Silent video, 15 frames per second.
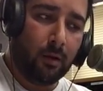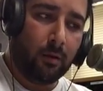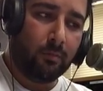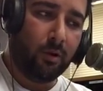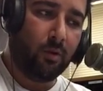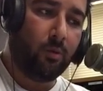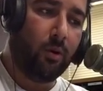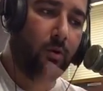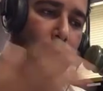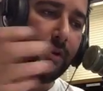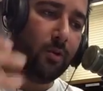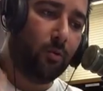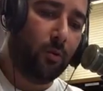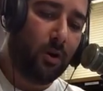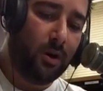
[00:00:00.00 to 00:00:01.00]
But what
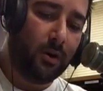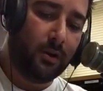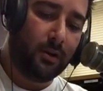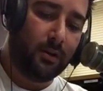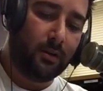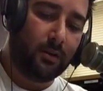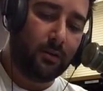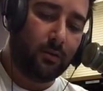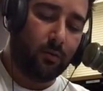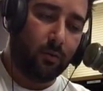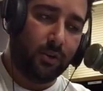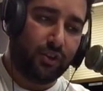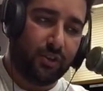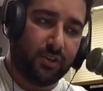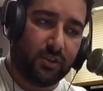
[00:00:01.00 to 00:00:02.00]
we want,
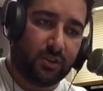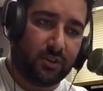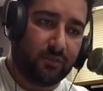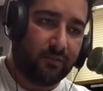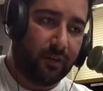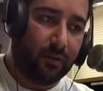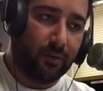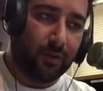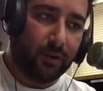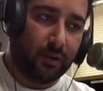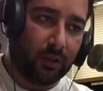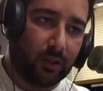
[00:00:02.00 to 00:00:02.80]
which is very